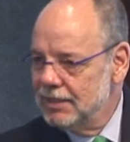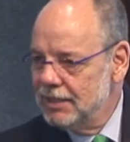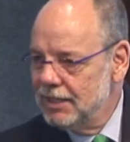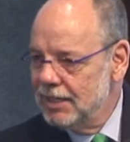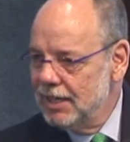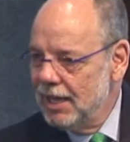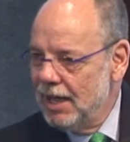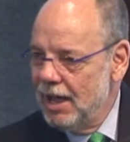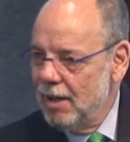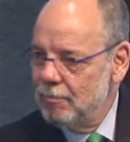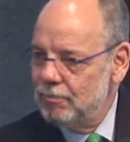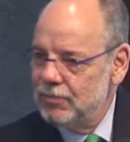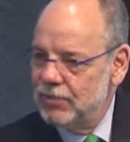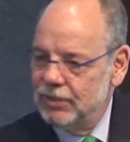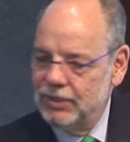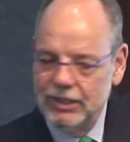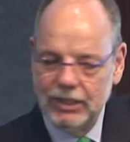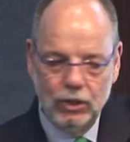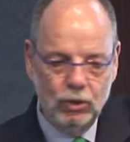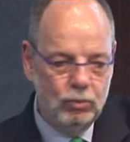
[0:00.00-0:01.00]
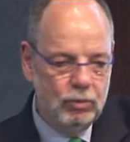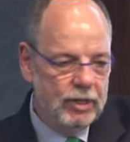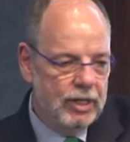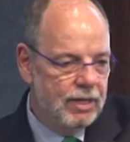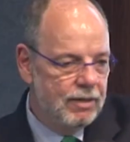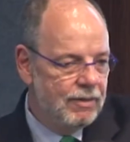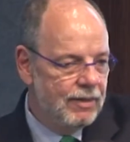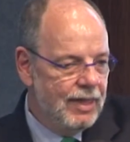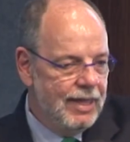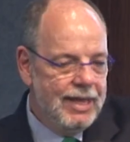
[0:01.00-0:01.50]
to deal
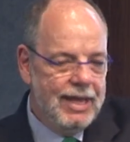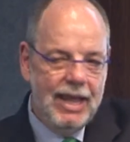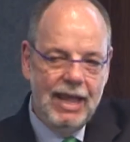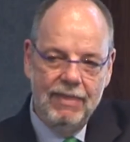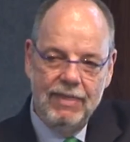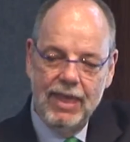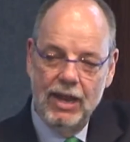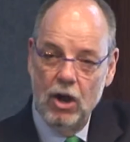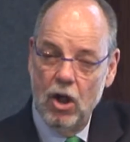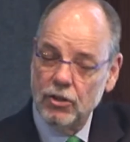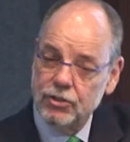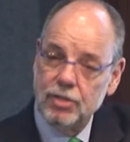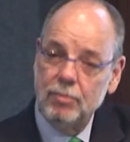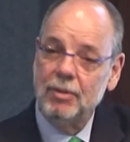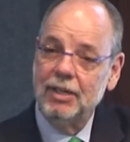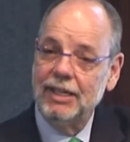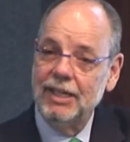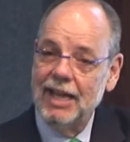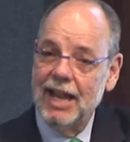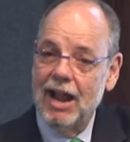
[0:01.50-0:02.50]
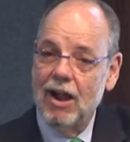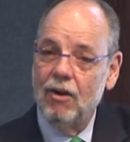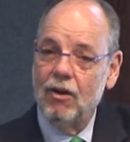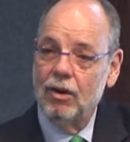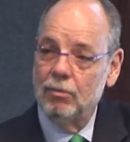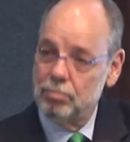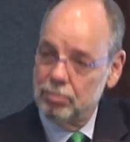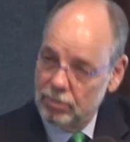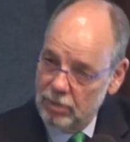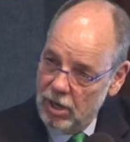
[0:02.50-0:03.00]
with. And then ultimately our
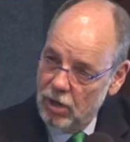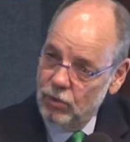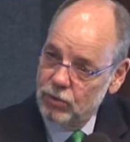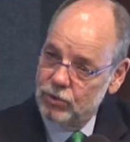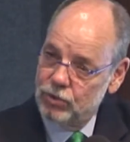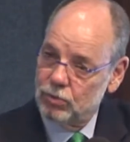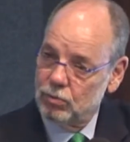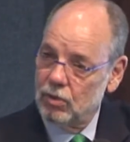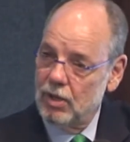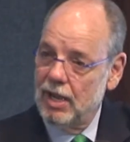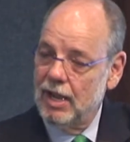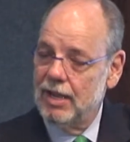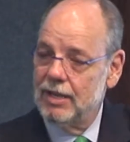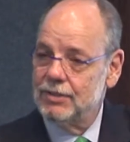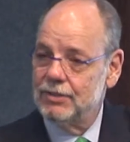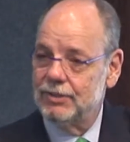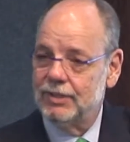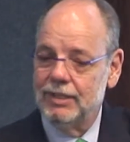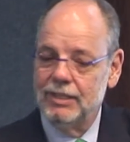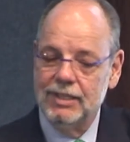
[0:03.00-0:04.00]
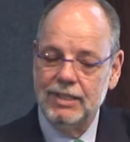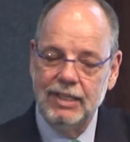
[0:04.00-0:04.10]
approach was,